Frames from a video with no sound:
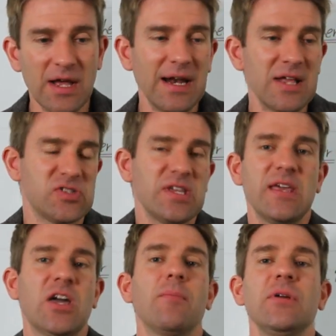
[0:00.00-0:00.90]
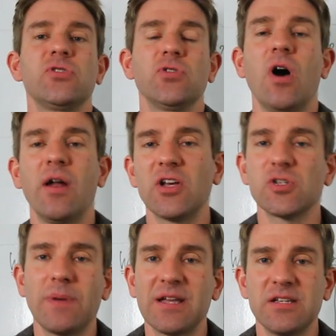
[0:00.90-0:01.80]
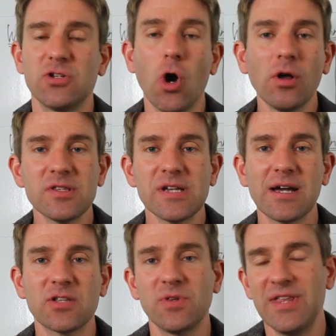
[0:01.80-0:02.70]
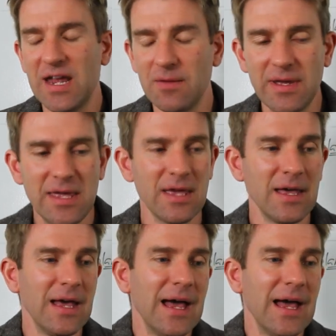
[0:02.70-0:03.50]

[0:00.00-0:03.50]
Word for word: let's say they come into unexpected contact with the enemy,